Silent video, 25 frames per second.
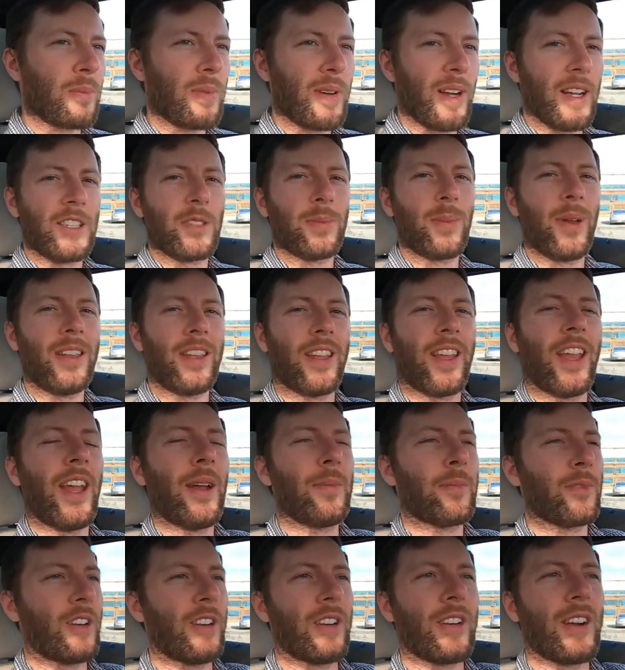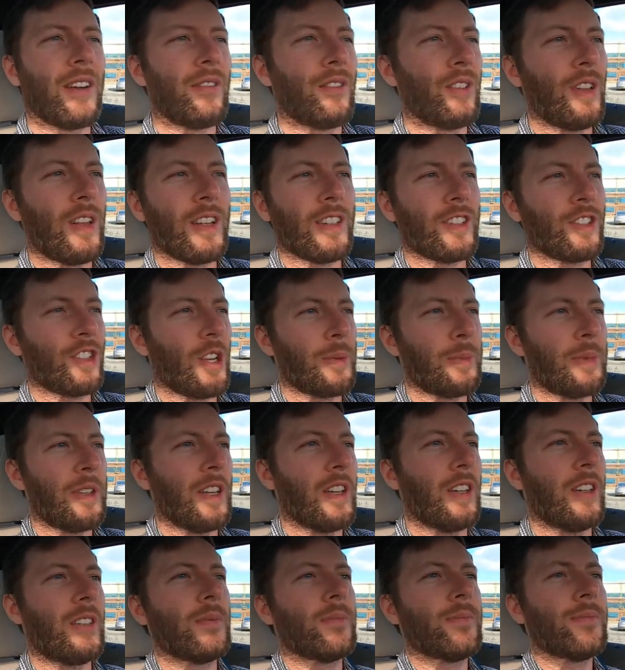impressed by the Camry or Avalon
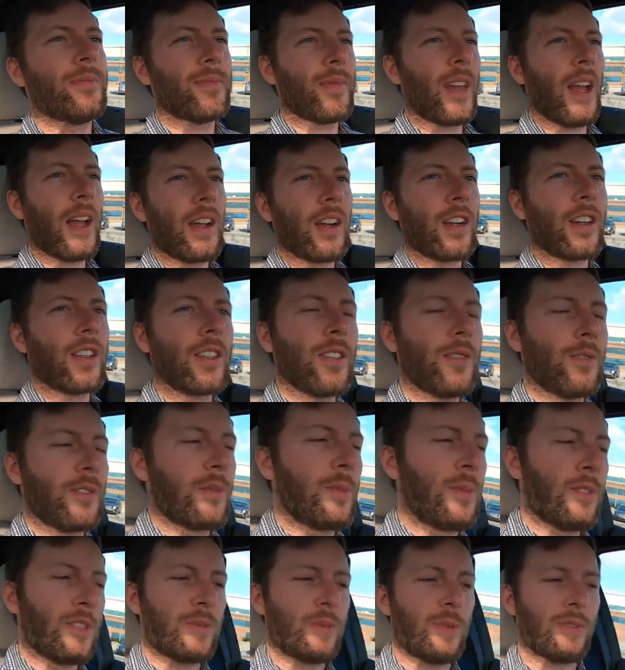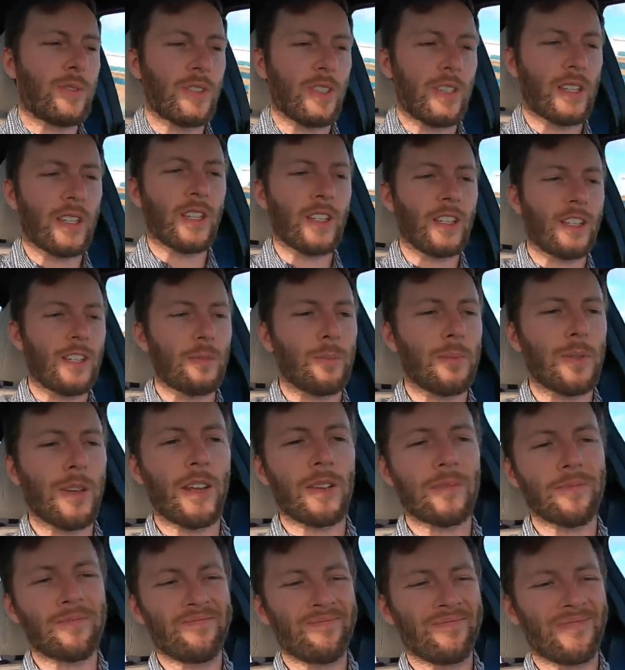JBL. I heard it was supposed to be really good,
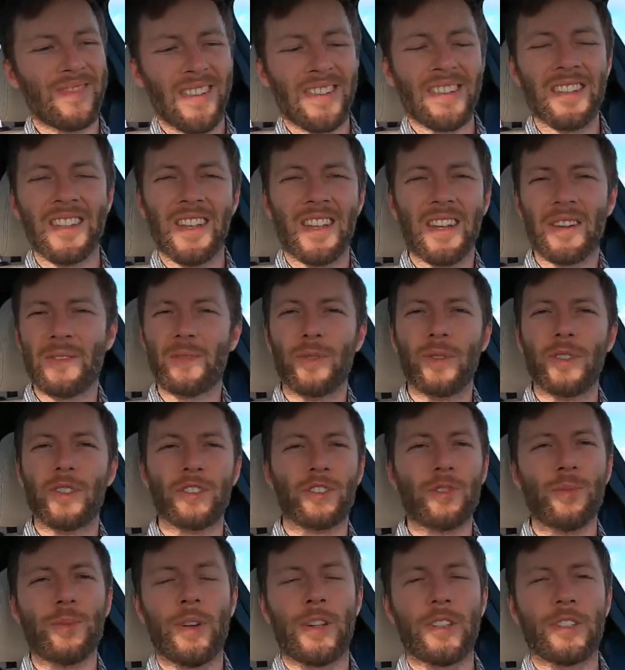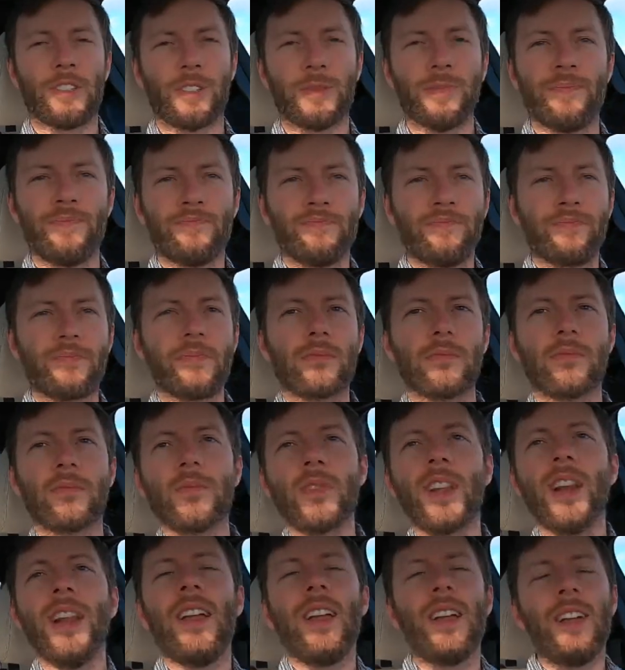but I didn't care for it too much.
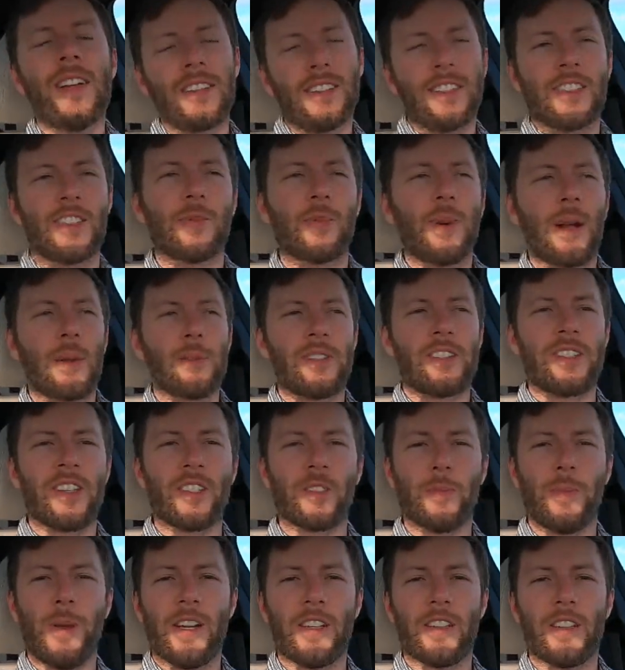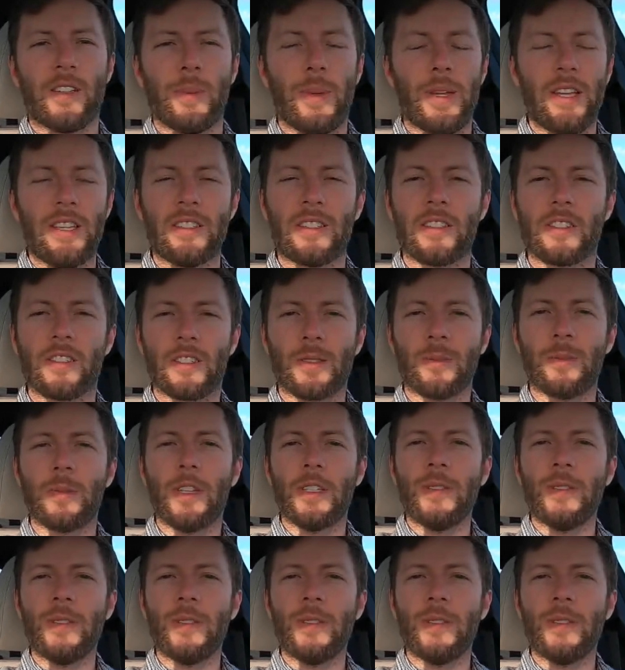Still probably sounds better than the base system,